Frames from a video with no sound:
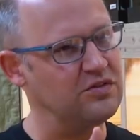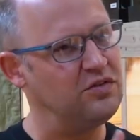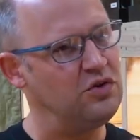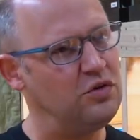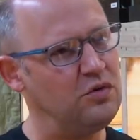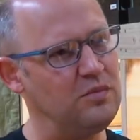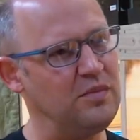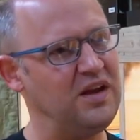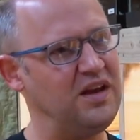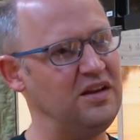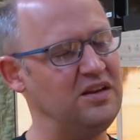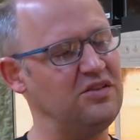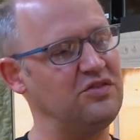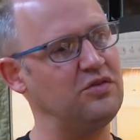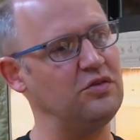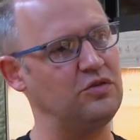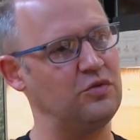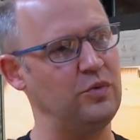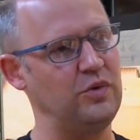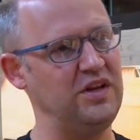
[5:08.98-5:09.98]
two main
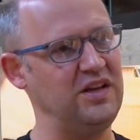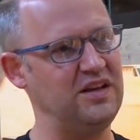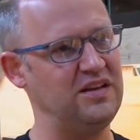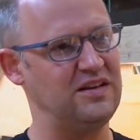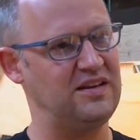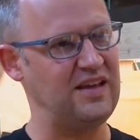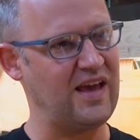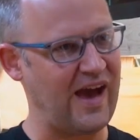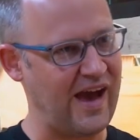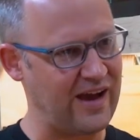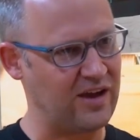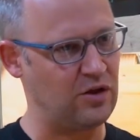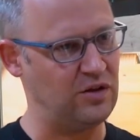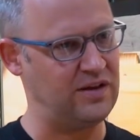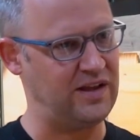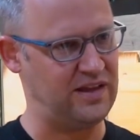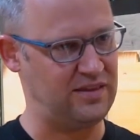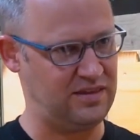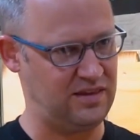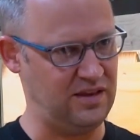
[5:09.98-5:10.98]
issues we need to tackle,
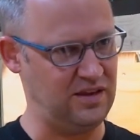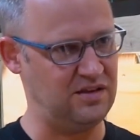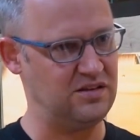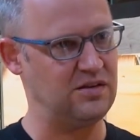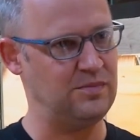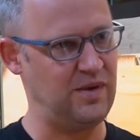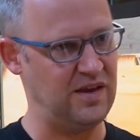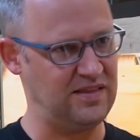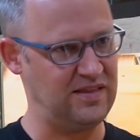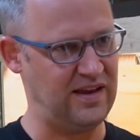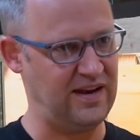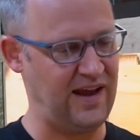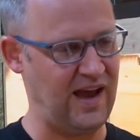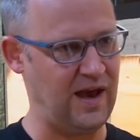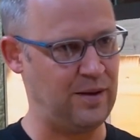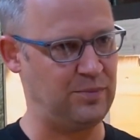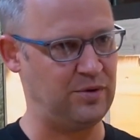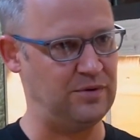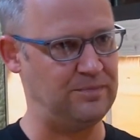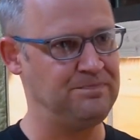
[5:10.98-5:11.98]
I think, to make that
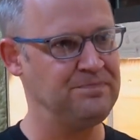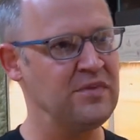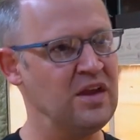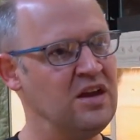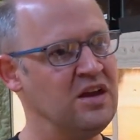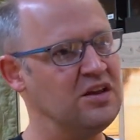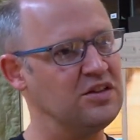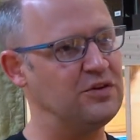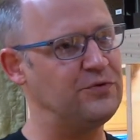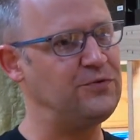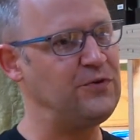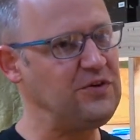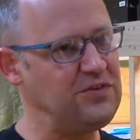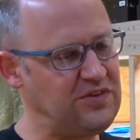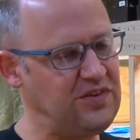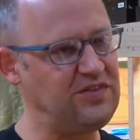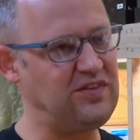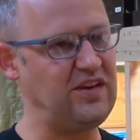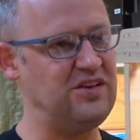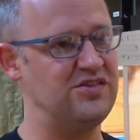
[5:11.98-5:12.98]
happen. The first
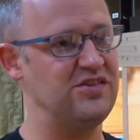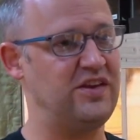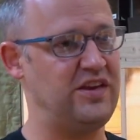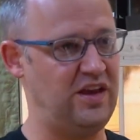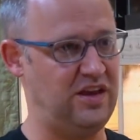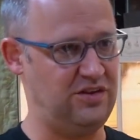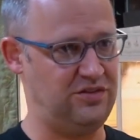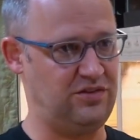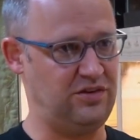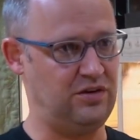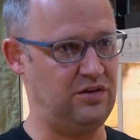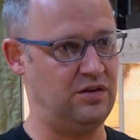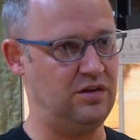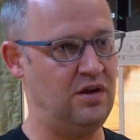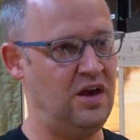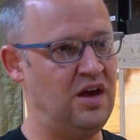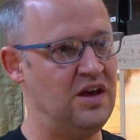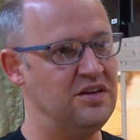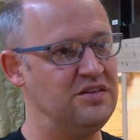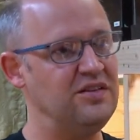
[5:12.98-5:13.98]
is education.
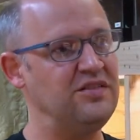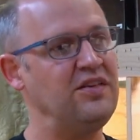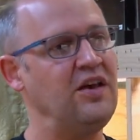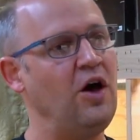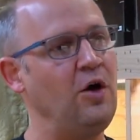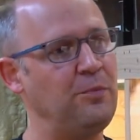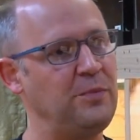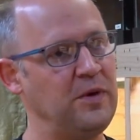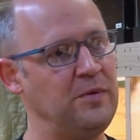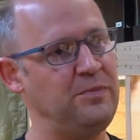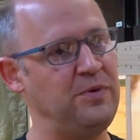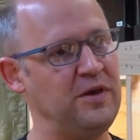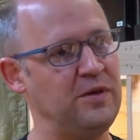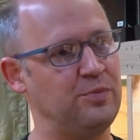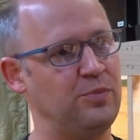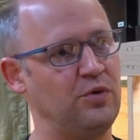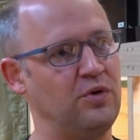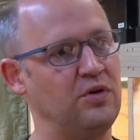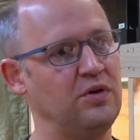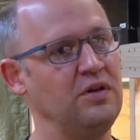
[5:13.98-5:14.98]
It's helping
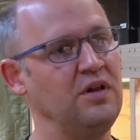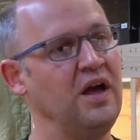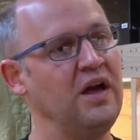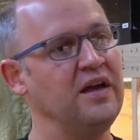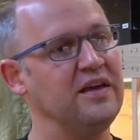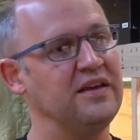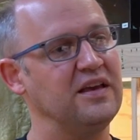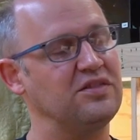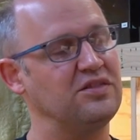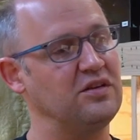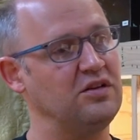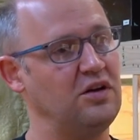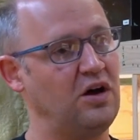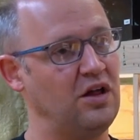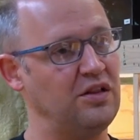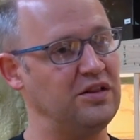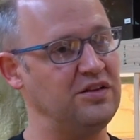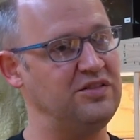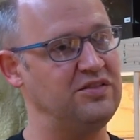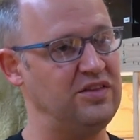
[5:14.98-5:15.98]
people get the
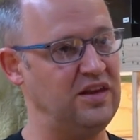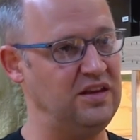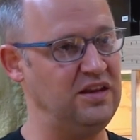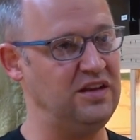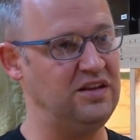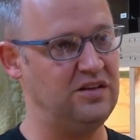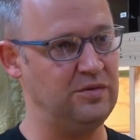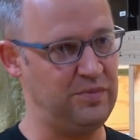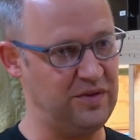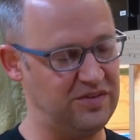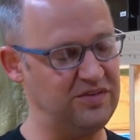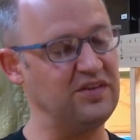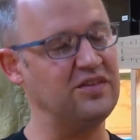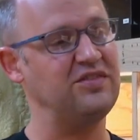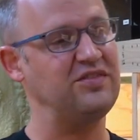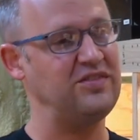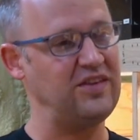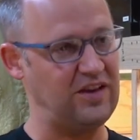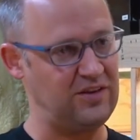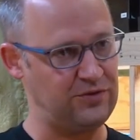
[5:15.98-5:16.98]
knowledge they need to be
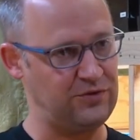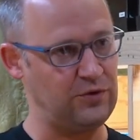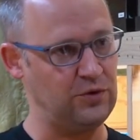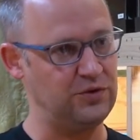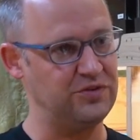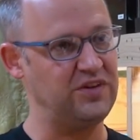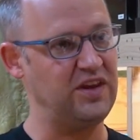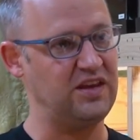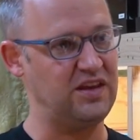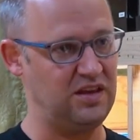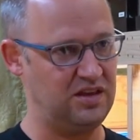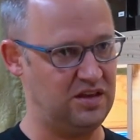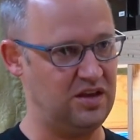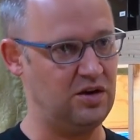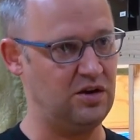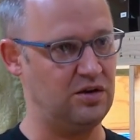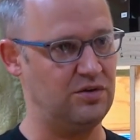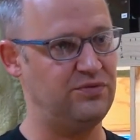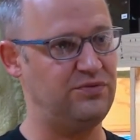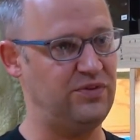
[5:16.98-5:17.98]
successful taking
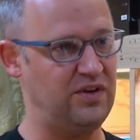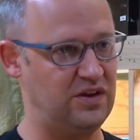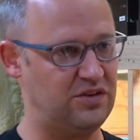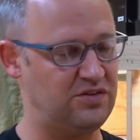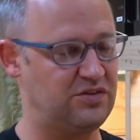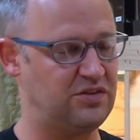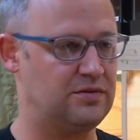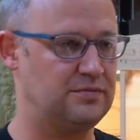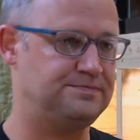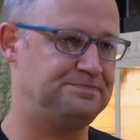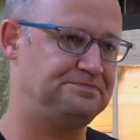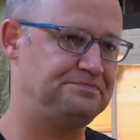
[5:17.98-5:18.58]
care of fish.